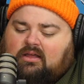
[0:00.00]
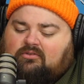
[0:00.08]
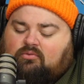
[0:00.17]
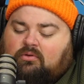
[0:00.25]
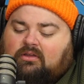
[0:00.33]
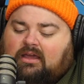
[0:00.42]

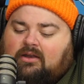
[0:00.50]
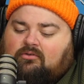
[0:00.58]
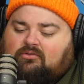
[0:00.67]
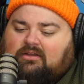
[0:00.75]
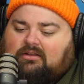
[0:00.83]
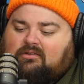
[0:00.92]
really
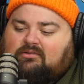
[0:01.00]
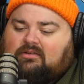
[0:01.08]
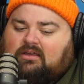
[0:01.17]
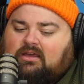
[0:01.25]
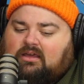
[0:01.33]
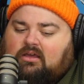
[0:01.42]
interesting to
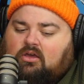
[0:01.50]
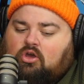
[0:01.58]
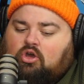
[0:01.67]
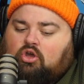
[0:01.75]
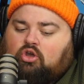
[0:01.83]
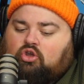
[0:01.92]
see
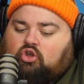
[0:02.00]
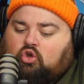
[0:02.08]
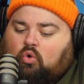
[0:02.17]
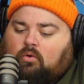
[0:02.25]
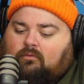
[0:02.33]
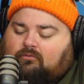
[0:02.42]

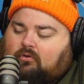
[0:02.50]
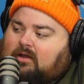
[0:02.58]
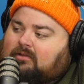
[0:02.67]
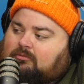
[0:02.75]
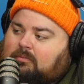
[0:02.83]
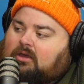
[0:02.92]
your
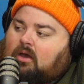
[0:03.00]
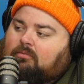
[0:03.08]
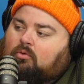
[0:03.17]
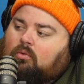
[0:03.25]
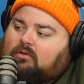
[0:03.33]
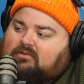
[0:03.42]
friends become
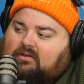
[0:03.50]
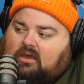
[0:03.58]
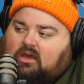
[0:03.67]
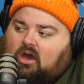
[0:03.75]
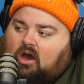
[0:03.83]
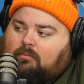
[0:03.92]
the ones that
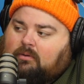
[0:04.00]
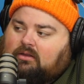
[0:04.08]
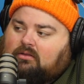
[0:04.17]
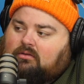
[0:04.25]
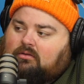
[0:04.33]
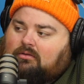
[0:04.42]
get
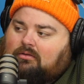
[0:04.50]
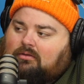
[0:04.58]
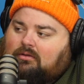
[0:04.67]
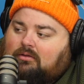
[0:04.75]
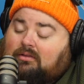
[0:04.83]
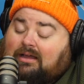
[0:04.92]
copied.
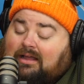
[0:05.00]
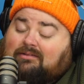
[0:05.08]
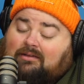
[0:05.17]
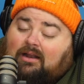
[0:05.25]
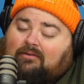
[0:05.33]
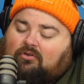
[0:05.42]
Like that's
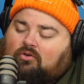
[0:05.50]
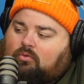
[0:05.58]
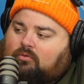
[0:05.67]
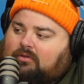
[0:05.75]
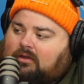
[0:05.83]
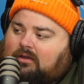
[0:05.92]
kind of a
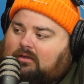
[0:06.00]
cool thing.